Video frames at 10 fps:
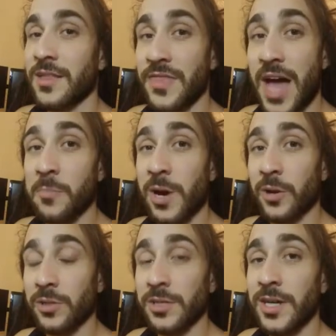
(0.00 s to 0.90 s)
that
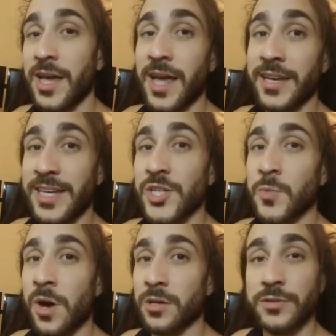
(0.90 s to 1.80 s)
model and each
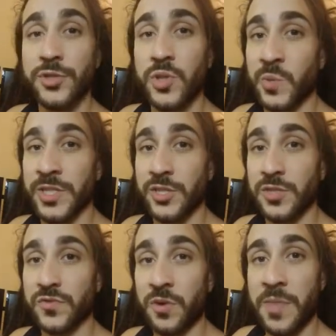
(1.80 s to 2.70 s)
model 2
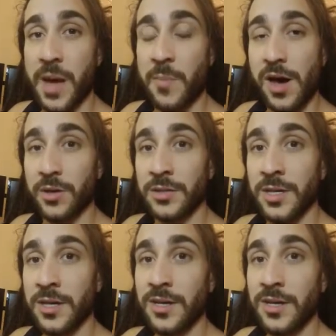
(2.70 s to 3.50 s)
inches from that model